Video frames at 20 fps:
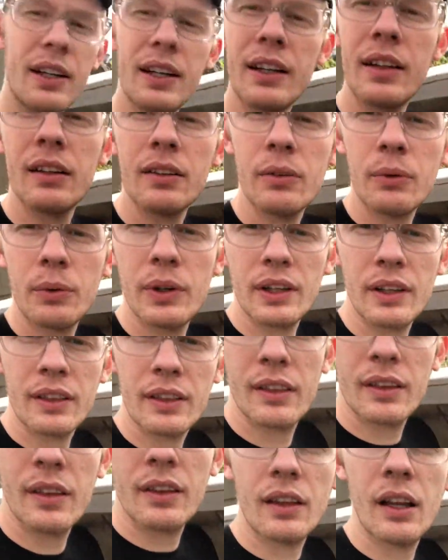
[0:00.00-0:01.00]
it with
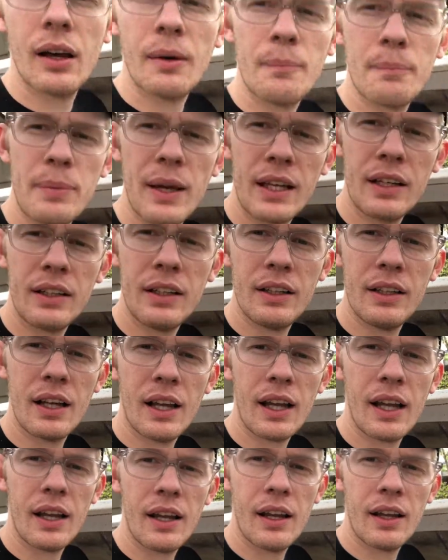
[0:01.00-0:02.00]
Betty
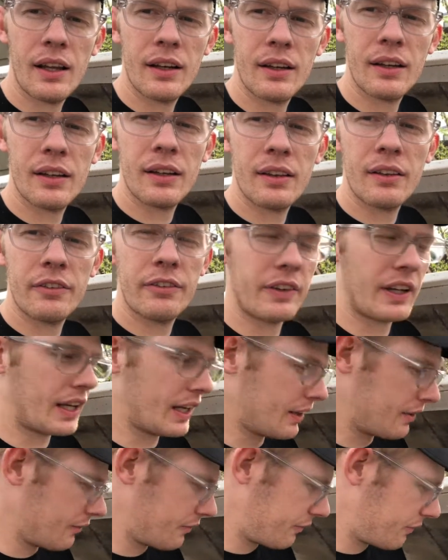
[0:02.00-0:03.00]
and the
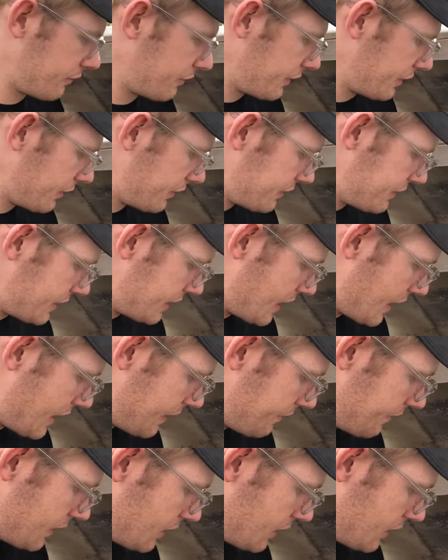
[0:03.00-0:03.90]
van for today.